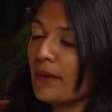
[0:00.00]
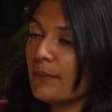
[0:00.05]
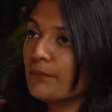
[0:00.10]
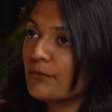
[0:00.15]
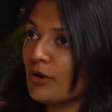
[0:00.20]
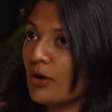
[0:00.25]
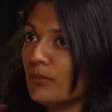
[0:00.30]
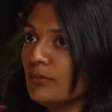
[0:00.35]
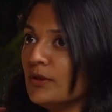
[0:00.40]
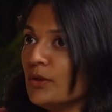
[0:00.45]

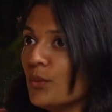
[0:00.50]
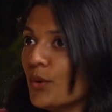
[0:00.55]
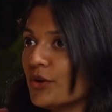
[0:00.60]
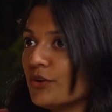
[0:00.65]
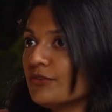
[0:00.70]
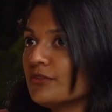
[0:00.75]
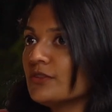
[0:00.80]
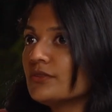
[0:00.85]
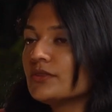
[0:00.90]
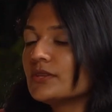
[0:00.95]
Probably one
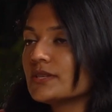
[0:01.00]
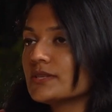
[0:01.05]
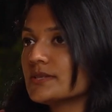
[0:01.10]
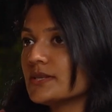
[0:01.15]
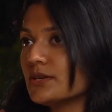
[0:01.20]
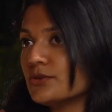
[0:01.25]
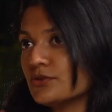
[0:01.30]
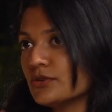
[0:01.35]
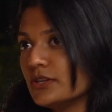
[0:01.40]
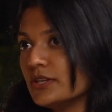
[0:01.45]
of the things
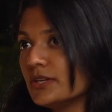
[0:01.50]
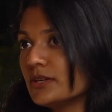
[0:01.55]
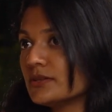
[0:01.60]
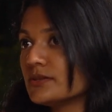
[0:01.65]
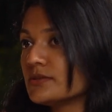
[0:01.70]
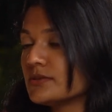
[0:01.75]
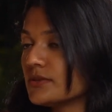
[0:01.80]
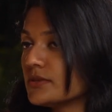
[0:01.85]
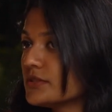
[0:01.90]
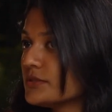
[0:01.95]
that really
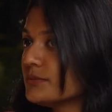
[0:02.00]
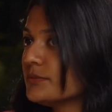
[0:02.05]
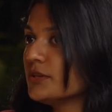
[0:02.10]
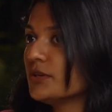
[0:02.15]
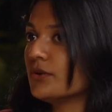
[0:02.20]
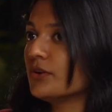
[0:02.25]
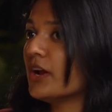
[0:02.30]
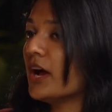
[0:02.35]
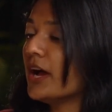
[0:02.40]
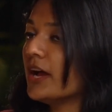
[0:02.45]
concerns me,
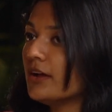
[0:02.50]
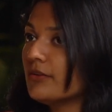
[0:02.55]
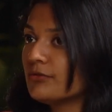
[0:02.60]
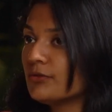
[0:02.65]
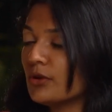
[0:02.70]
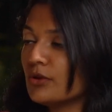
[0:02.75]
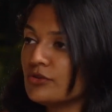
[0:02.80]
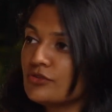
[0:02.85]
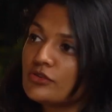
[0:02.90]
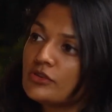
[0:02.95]
or I have
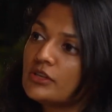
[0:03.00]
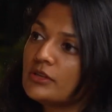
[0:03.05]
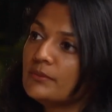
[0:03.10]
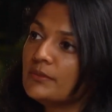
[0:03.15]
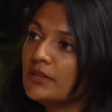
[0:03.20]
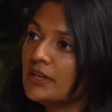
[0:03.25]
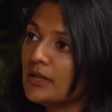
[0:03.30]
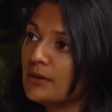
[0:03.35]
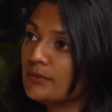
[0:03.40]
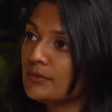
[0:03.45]
not really
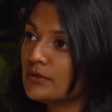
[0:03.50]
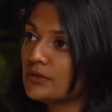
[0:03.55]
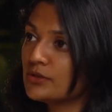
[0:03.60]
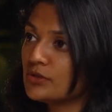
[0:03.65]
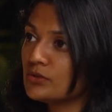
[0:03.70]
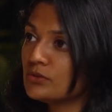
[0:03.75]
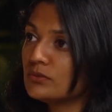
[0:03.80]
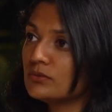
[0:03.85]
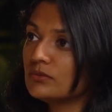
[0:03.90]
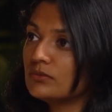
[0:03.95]
been able
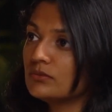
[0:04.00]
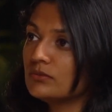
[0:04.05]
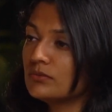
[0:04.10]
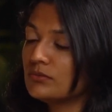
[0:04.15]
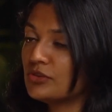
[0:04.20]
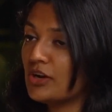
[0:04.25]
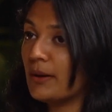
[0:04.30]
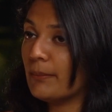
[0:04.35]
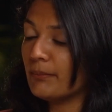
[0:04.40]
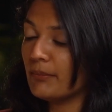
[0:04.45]
to
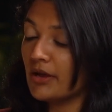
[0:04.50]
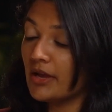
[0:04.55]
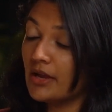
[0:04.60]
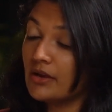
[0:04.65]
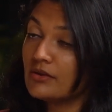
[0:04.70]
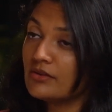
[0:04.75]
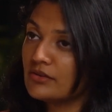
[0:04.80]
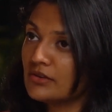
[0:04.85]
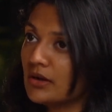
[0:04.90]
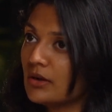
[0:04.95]
wrap my
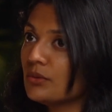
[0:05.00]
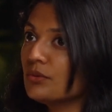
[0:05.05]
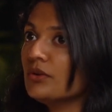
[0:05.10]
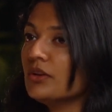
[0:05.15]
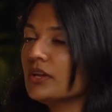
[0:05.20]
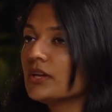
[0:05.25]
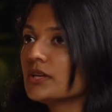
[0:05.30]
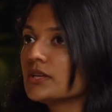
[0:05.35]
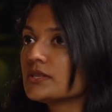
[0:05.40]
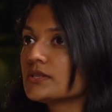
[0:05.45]
head around,
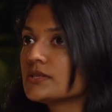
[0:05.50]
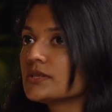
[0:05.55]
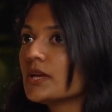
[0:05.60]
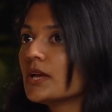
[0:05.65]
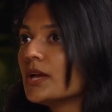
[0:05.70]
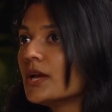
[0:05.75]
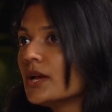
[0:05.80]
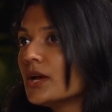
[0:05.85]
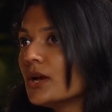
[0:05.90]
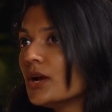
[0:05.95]
is
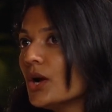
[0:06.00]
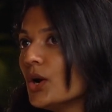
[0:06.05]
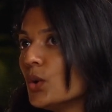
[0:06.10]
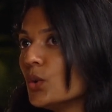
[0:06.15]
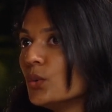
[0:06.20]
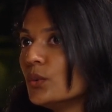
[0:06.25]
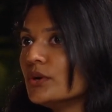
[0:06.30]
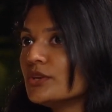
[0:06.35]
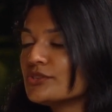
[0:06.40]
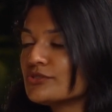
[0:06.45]

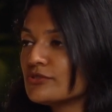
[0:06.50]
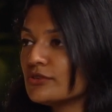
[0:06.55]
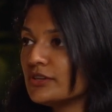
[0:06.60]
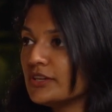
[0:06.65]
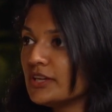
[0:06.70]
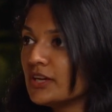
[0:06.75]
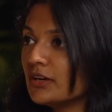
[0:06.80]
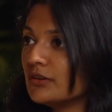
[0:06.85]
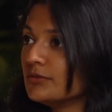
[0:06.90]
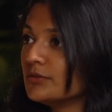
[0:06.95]
who is
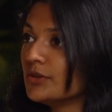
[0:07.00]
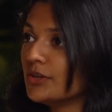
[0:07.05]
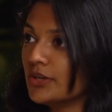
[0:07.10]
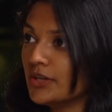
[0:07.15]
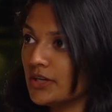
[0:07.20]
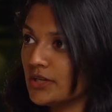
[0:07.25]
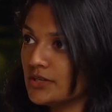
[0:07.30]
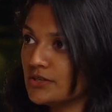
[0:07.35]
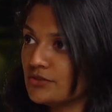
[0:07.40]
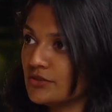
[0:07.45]
really
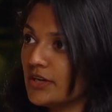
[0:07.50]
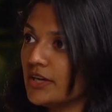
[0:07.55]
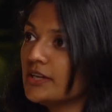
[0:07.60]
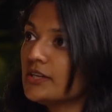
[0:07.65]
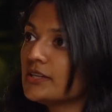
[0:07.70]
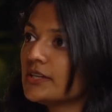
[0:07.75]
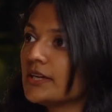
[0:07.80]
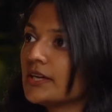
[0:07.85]
governing it, right?